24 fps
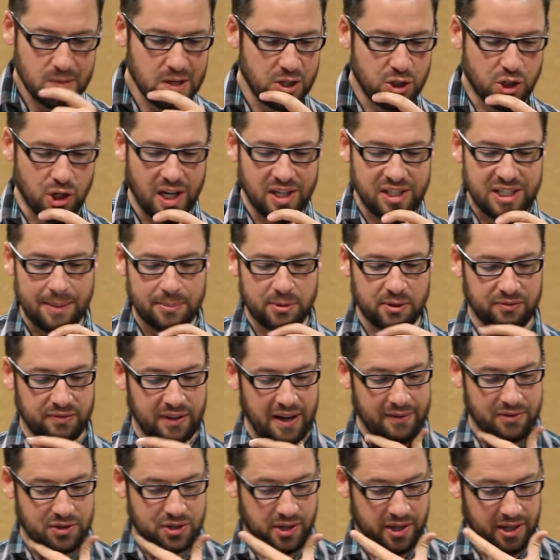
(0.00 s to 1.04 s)
John chapter
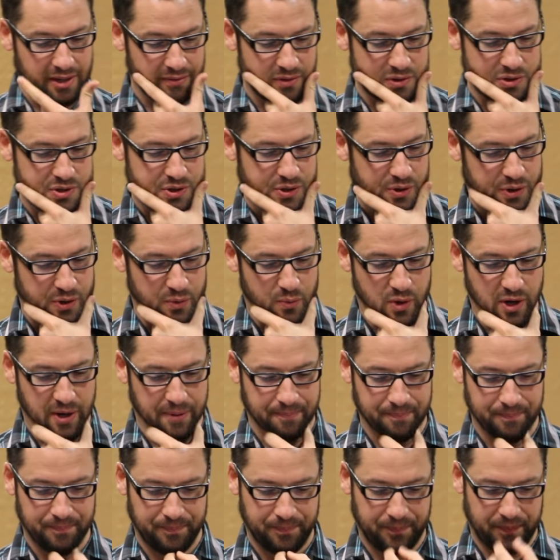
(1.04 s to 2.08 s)
5, starting in verse
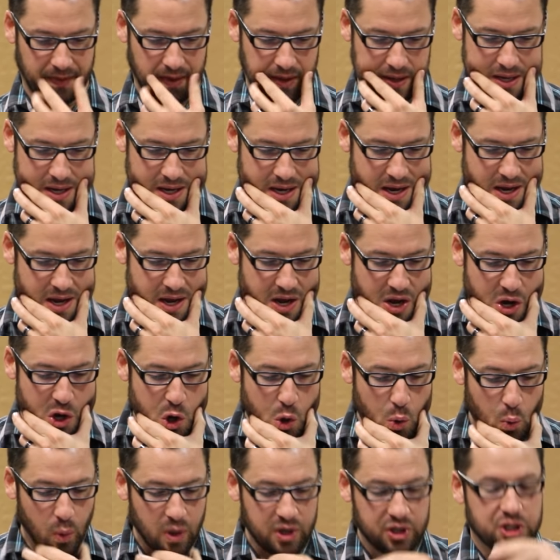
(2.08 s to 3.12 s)
31,
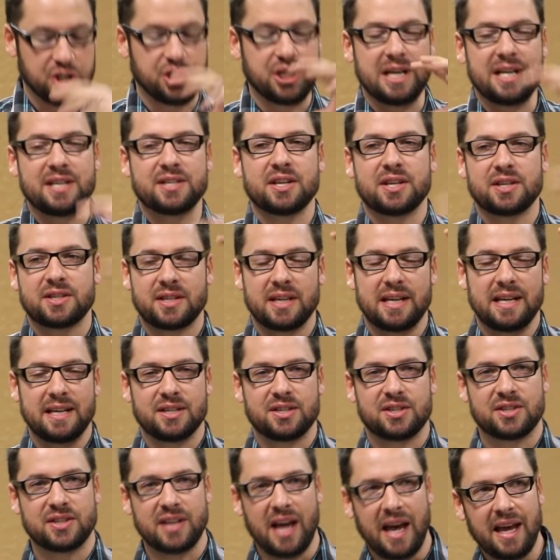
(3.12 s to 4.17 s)
where Jesus
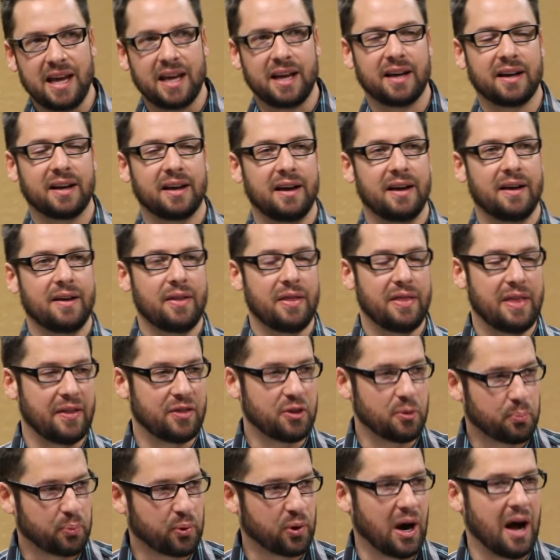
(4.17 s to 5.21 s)
is saying that
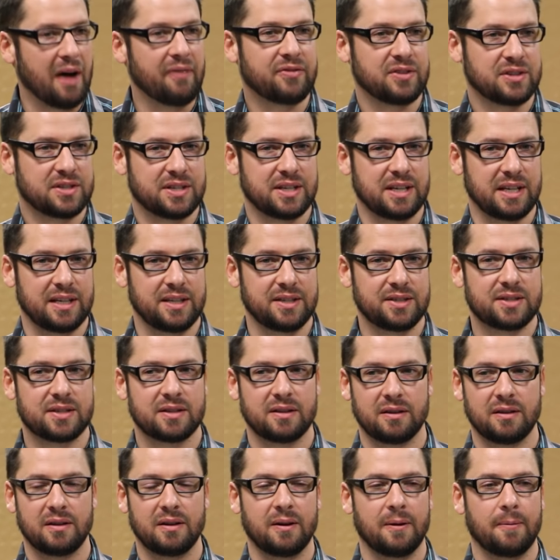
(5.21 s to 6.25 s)
the
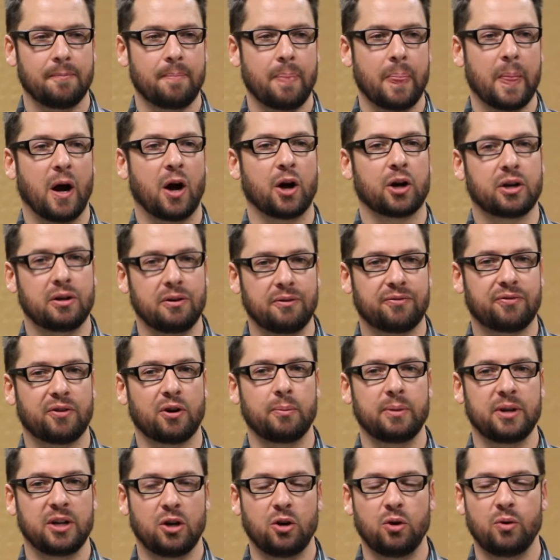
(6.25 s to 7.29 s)
prophecies are
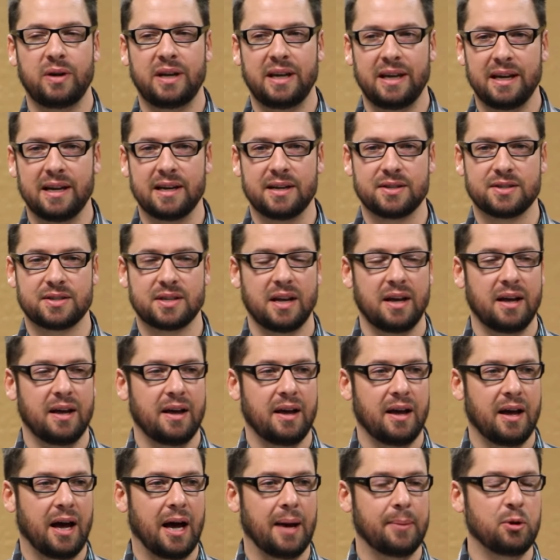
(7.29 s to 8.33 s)
confirming who he is.
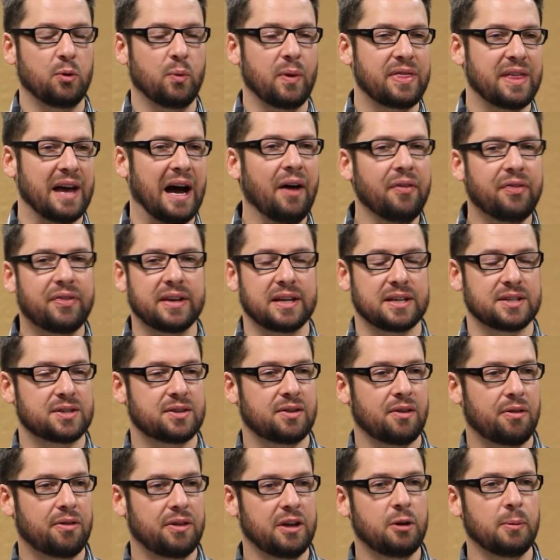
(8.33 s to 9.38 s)
I mean, without
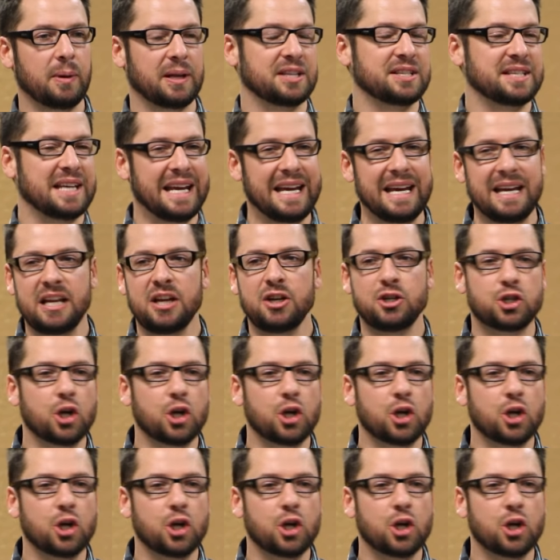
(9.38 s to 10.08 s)
this, think about this. Any